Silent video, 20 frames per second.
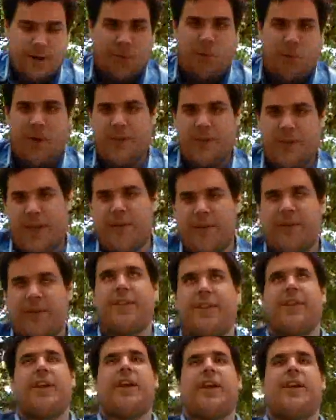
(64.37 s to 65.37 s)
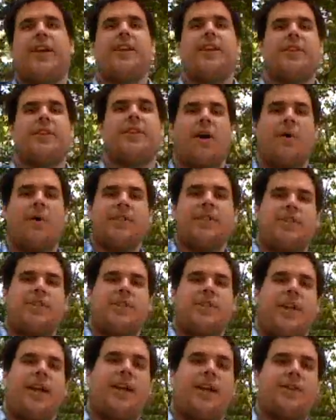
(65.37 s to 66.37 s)
with everything, there's always a
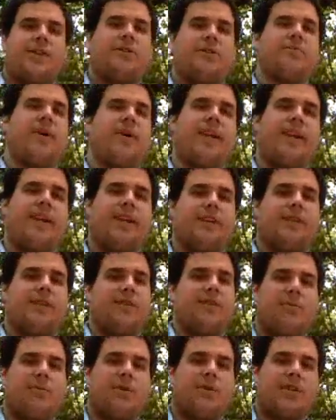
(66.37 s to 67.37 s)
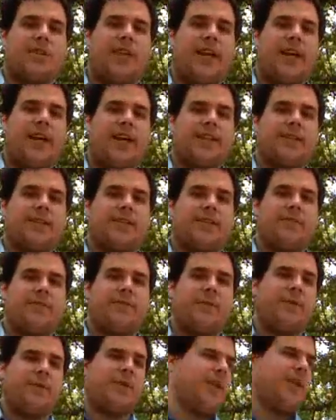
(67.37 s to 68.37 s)
chance you might get too much gas in the
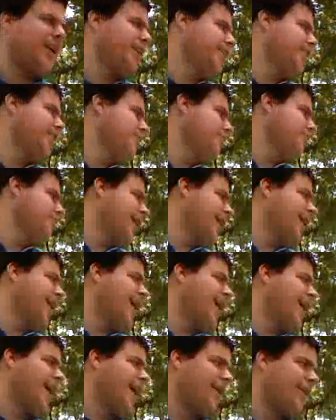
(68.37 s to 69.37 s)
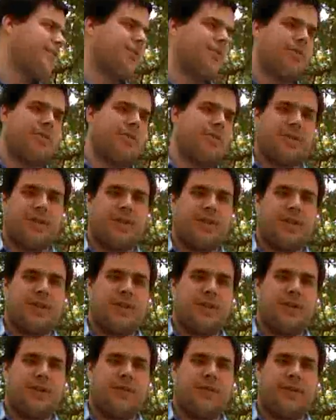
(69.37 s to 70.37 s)
fuel line and you might have to return
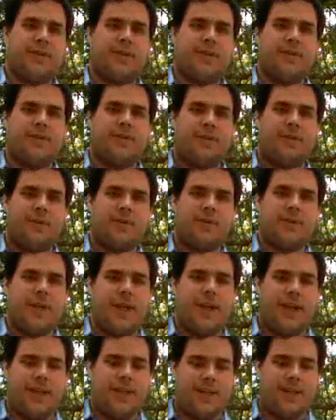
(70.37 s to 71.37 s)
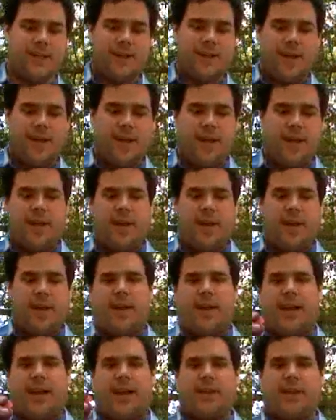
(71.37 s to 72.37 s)
some of it to the fuel tank.
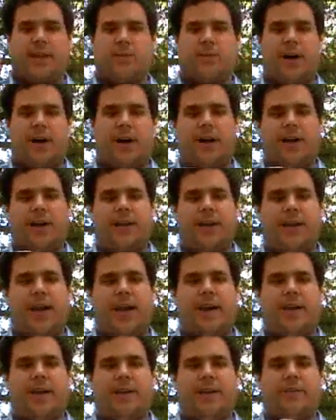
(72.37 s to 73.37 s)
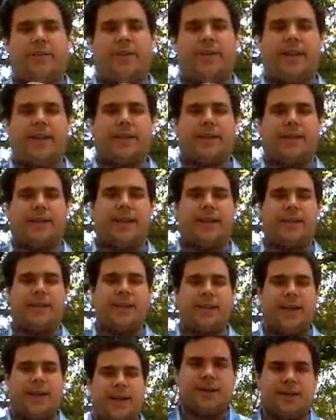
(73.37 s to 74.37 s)
That's why they have this. This
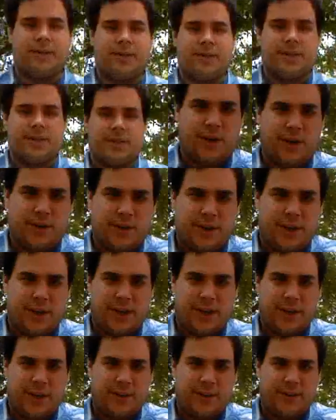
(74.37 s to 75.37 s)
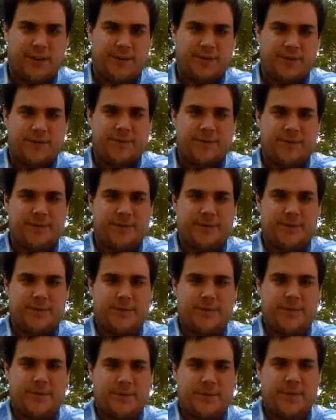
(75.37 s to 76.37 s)
is a return line.
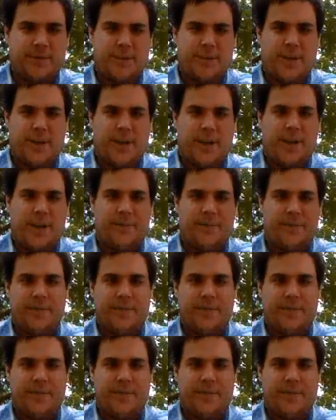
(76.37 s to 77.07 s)
Okay?